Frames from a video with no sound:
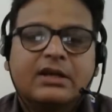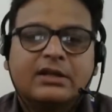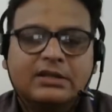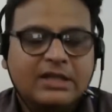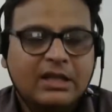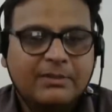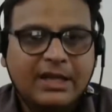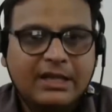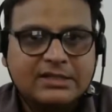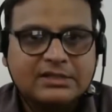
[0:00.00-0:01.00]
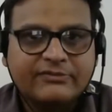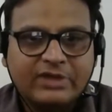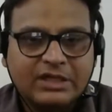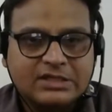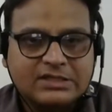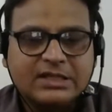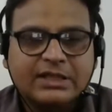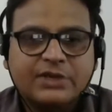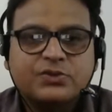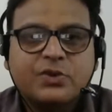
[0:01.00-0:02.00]
the nearby villages, and they
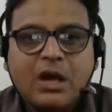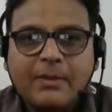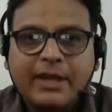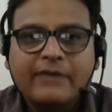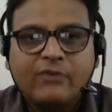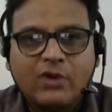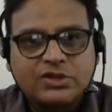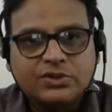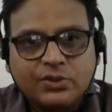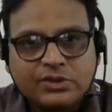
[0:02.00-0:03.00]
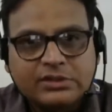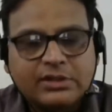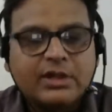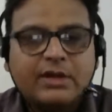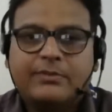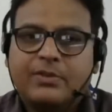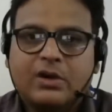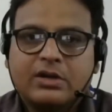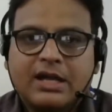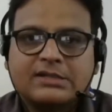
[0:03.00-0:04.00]
used to come and watch those
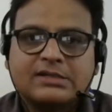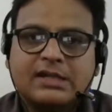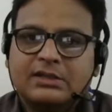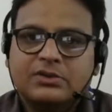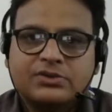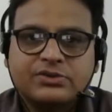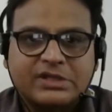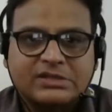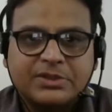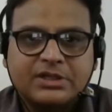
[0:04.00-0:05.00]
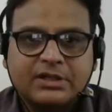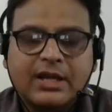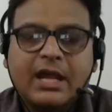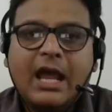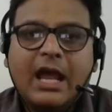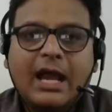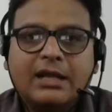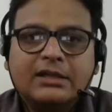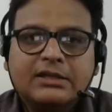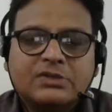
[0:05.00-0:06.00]
broadcasts and those transmission.
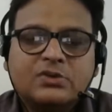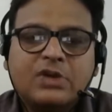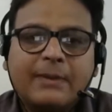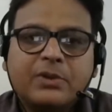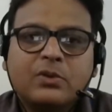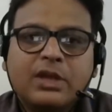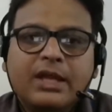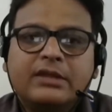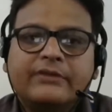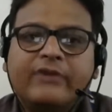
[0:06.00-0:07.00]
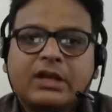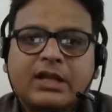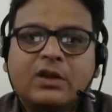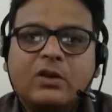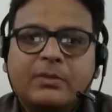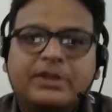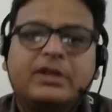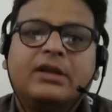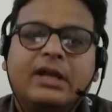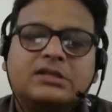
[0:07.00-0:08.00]
And this could happen only in the 40-kilometer
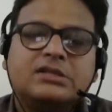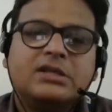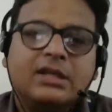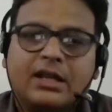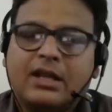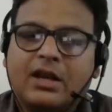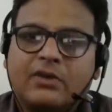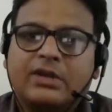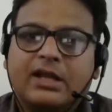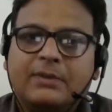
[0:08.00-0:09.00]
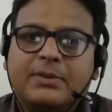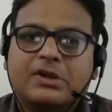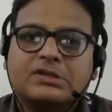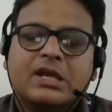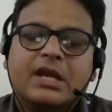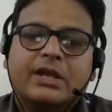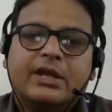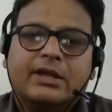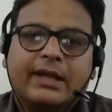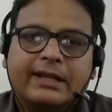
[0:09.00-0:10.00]
range in and around Delhi, because
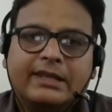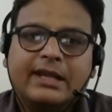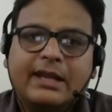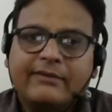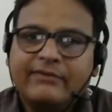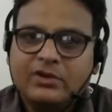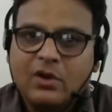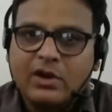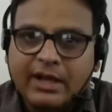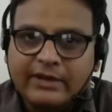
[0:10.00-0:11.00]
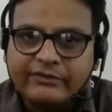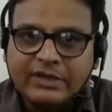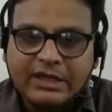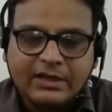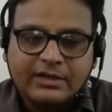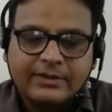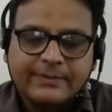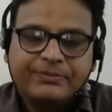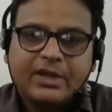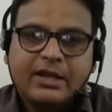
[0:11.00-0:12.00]
at that time we do not have that
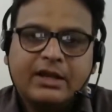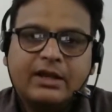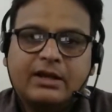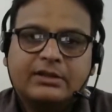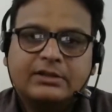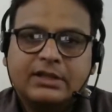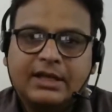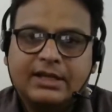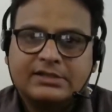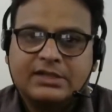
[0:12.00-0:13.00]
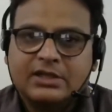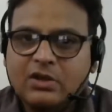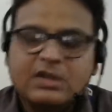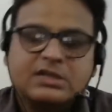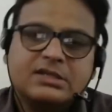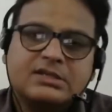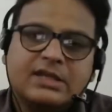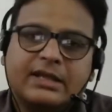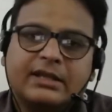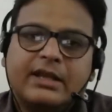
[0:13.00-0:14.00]
the latest technologies,
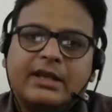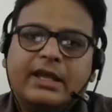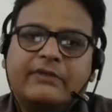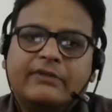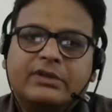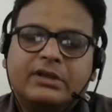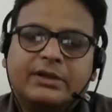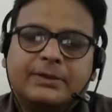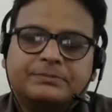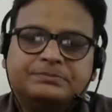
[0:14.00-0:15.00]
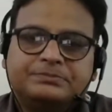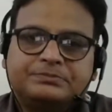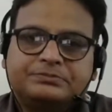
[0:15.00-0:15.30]
and even